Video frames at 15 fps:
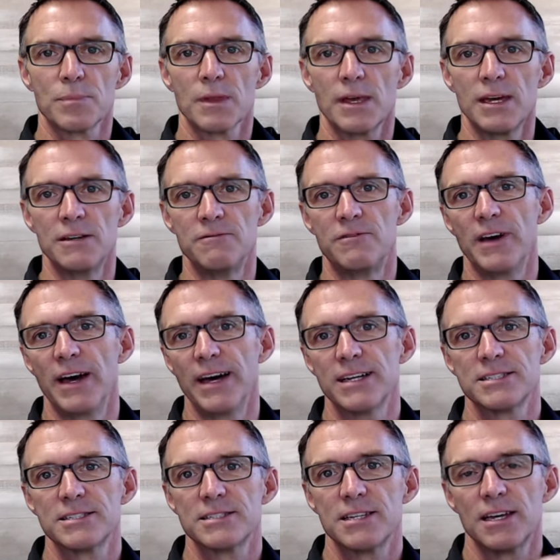
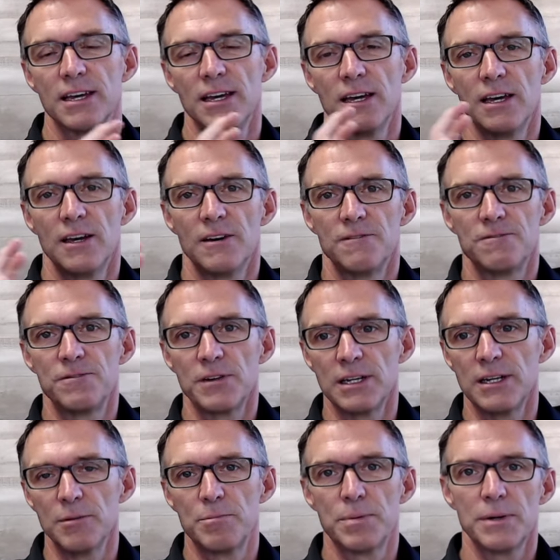invest,
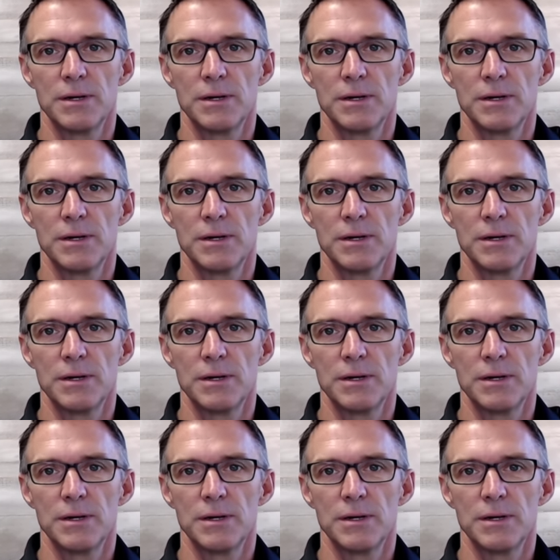flip,